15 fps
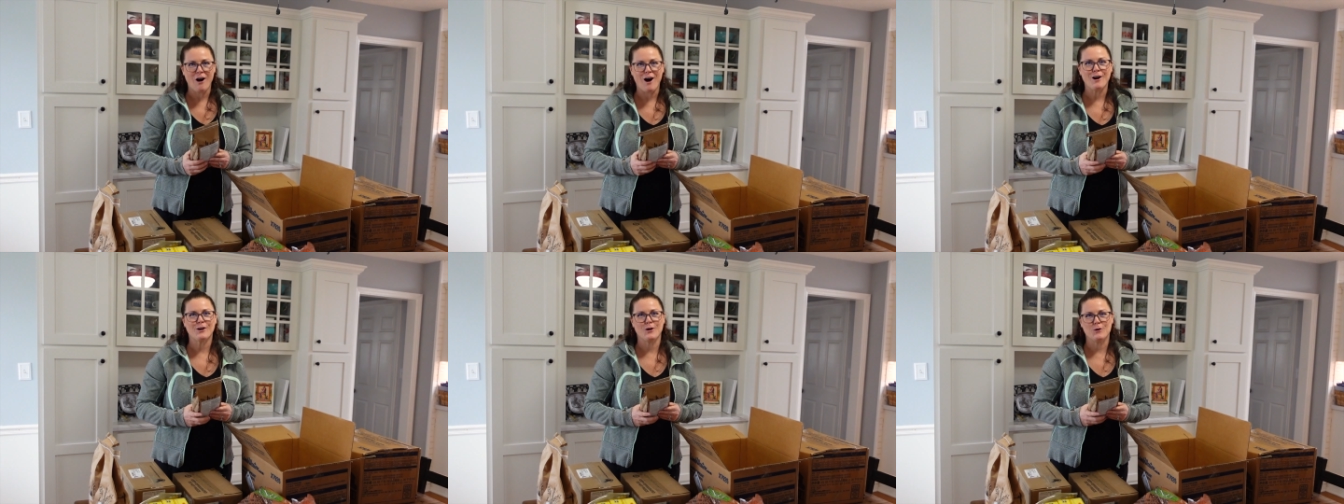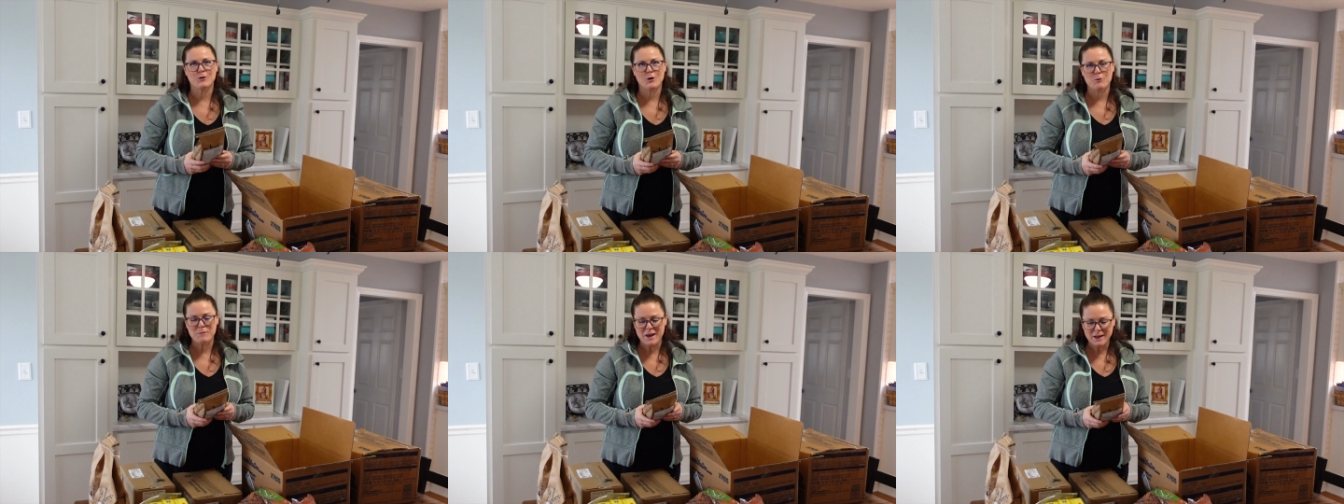hot
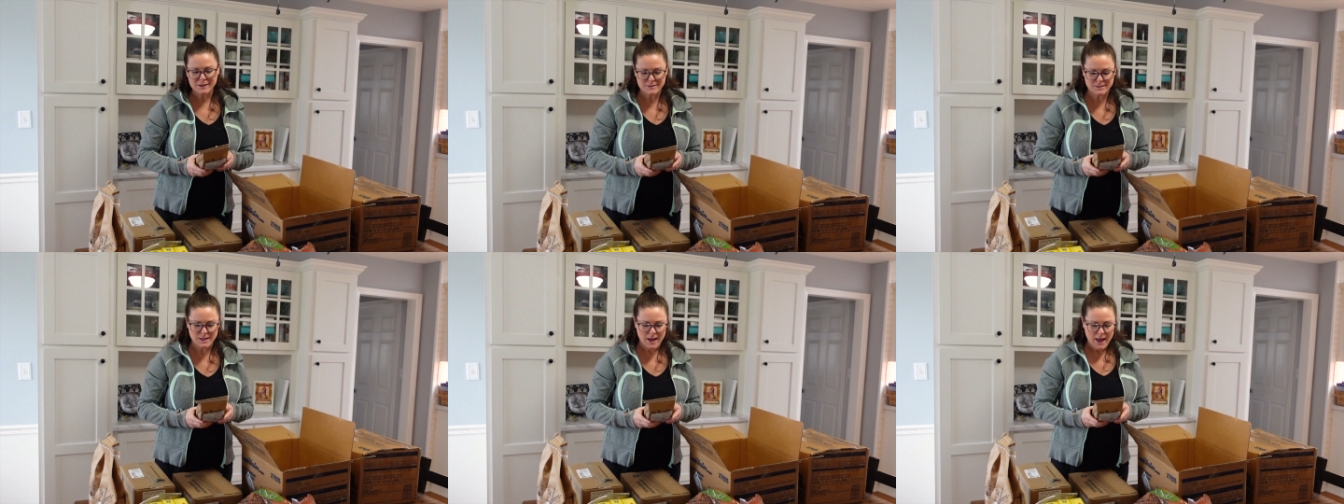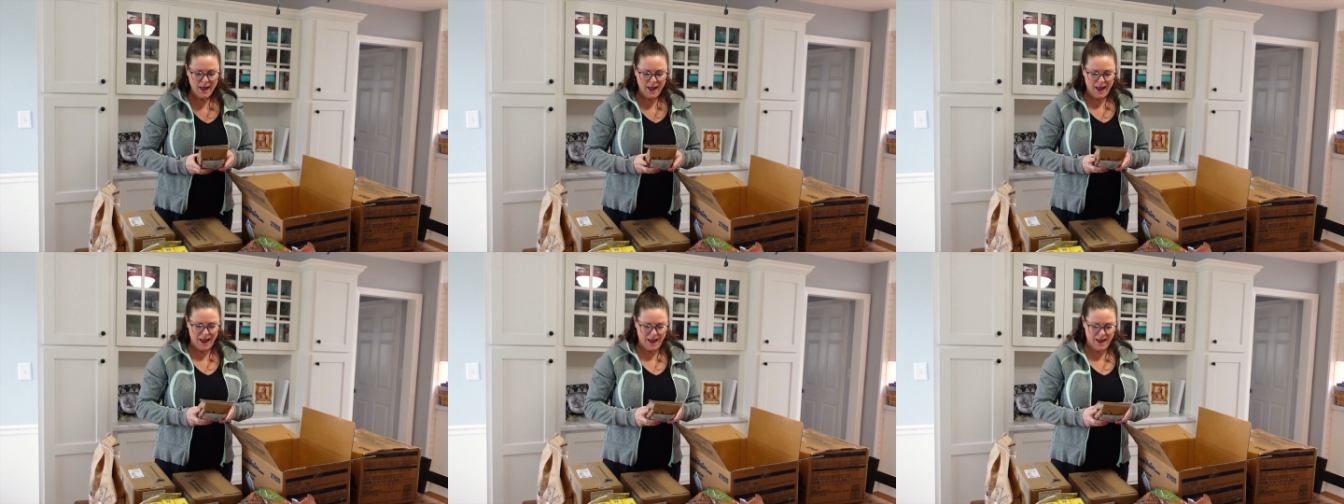cocoa mix,
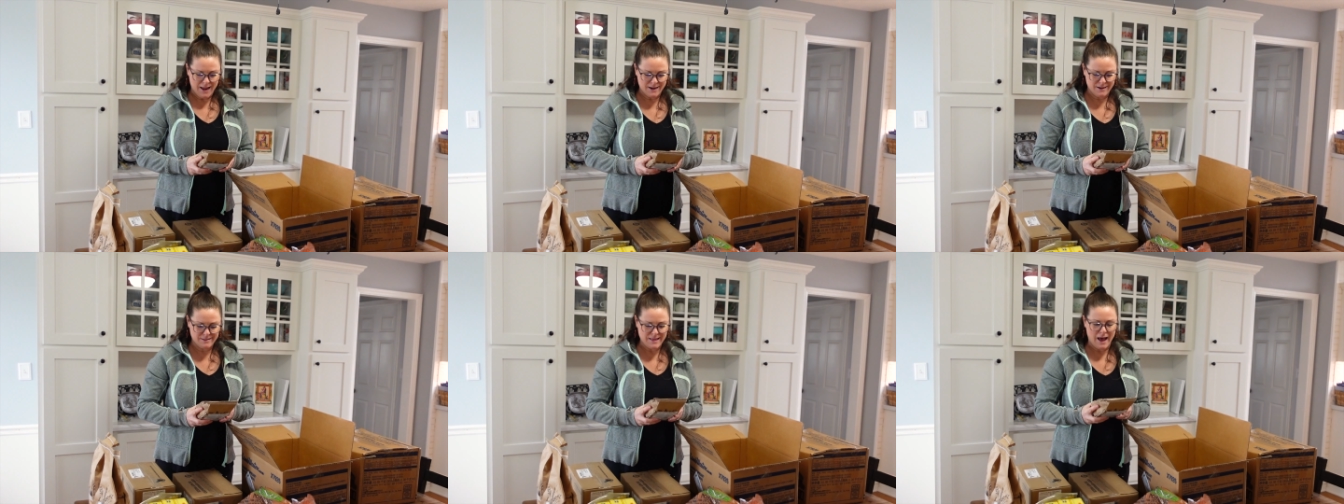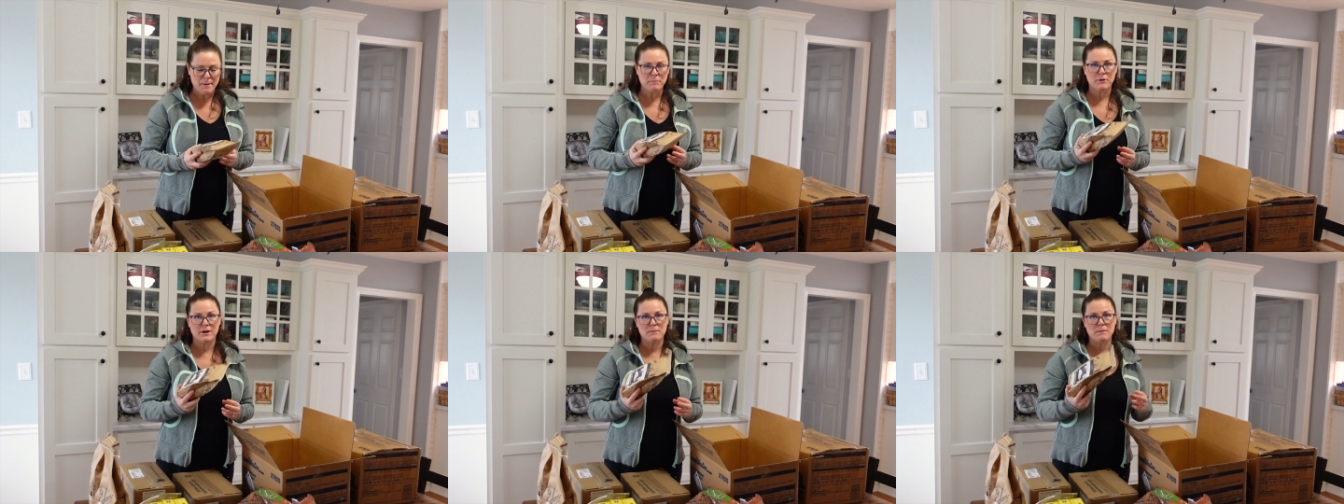and
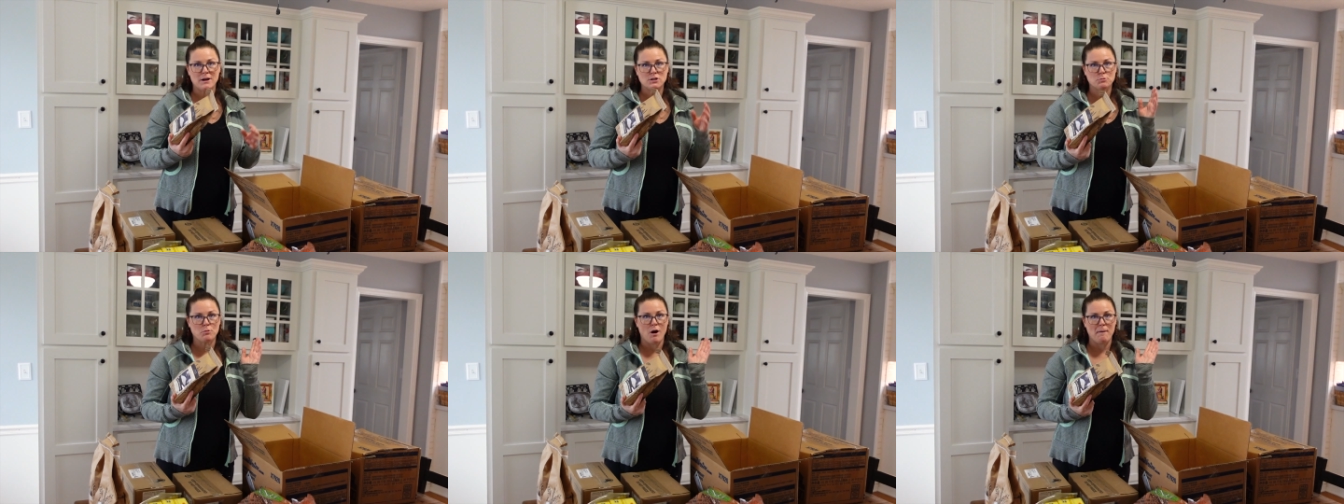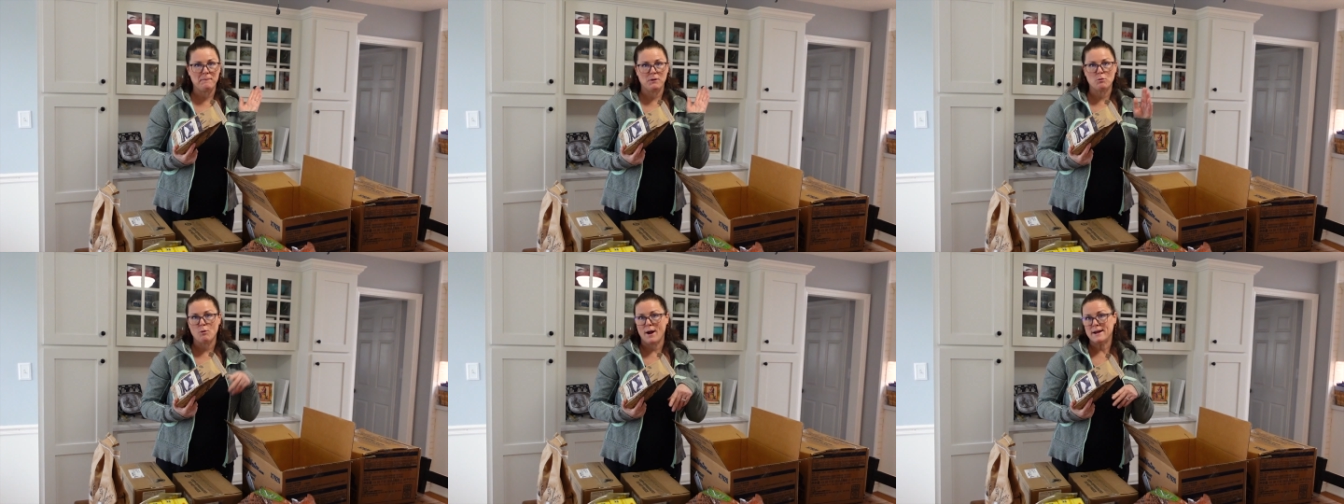that pretty much brought
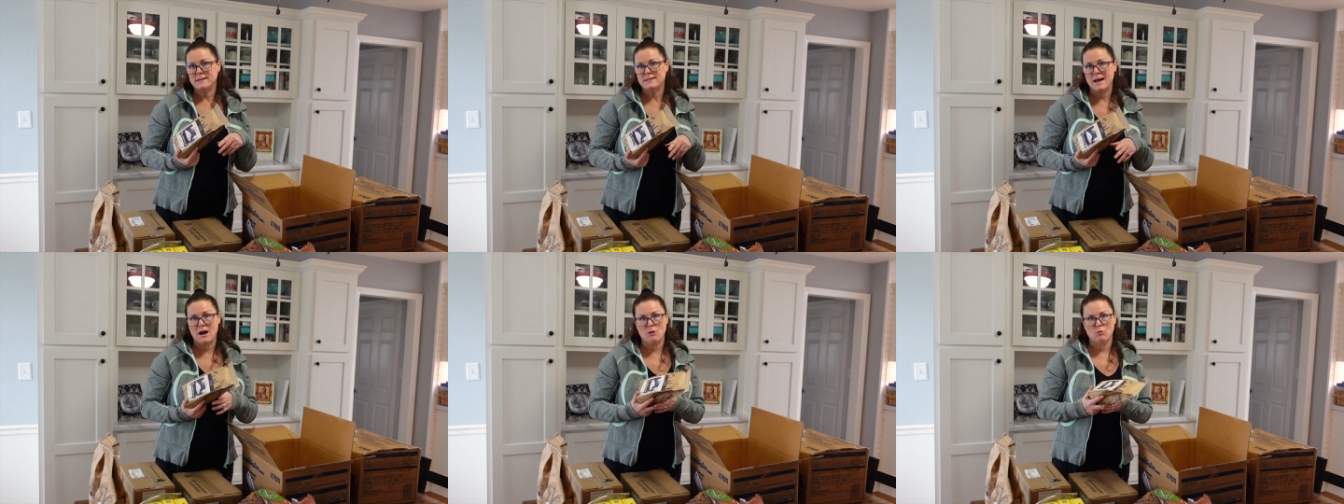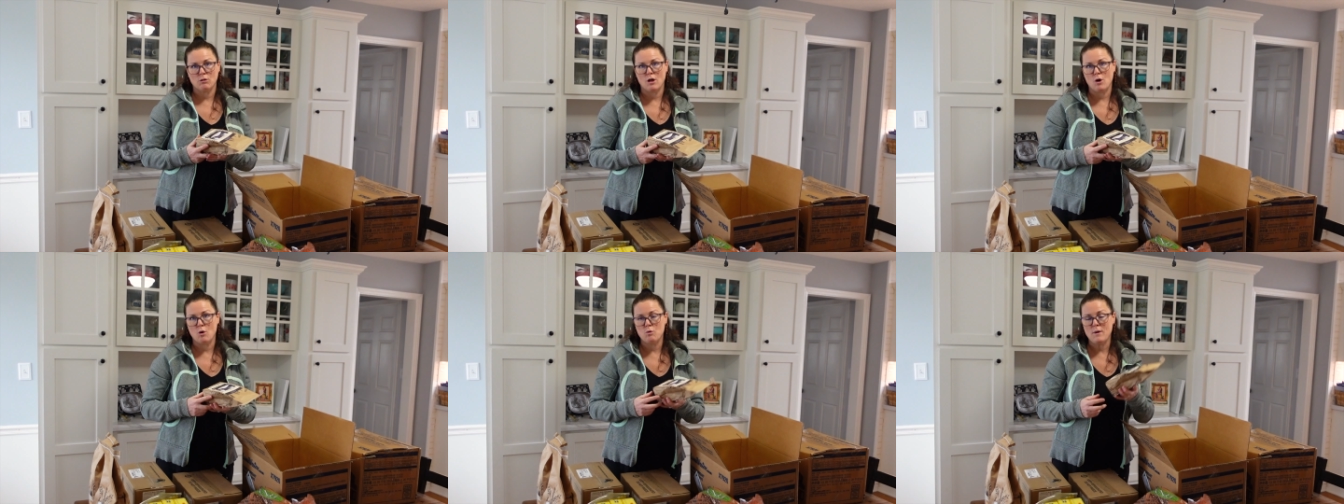me right down
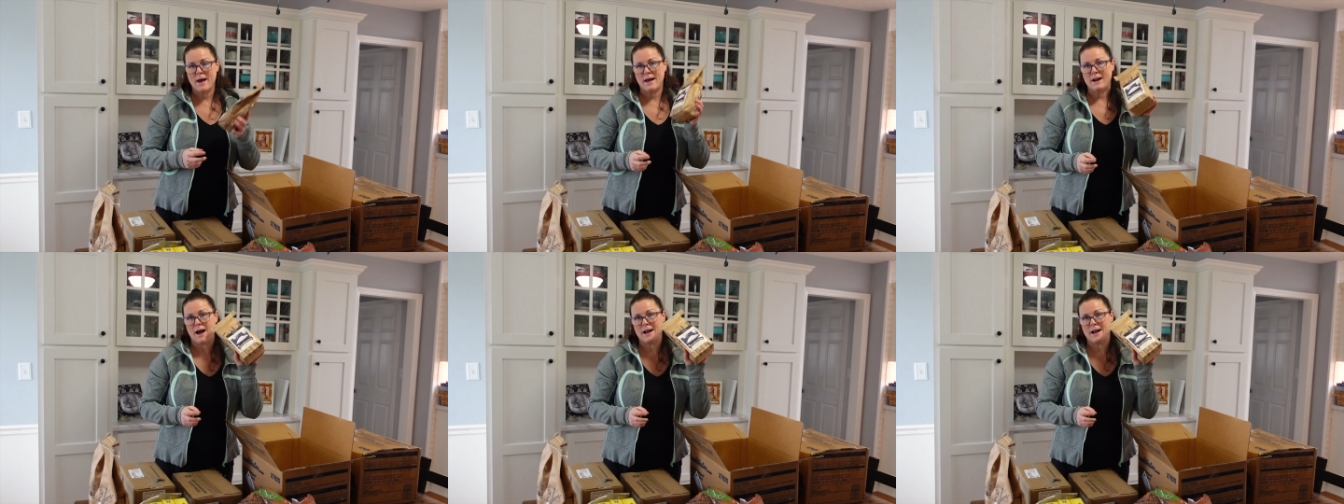low, and